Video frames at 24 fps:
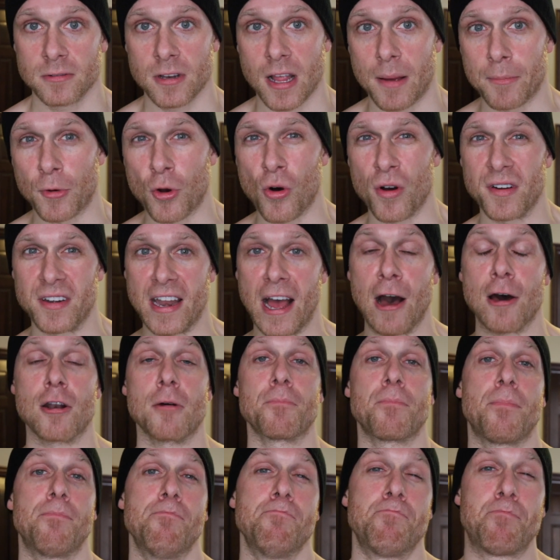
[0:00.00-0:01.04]
I'm going down
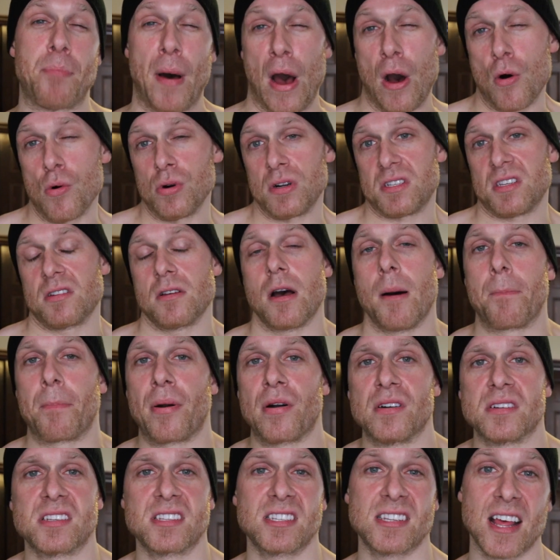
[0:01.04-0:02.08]
about a
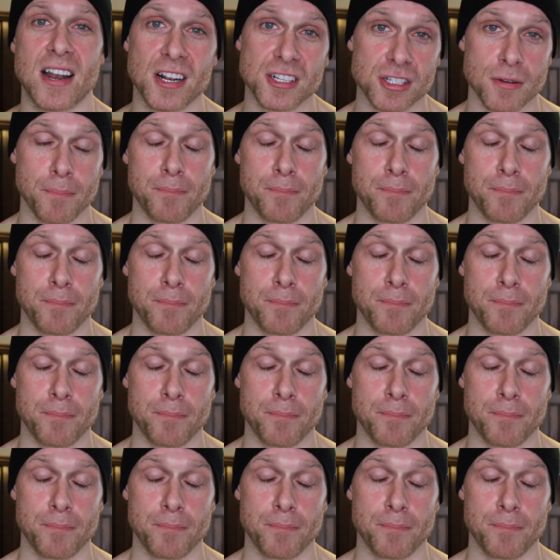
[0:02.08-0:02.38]
percentage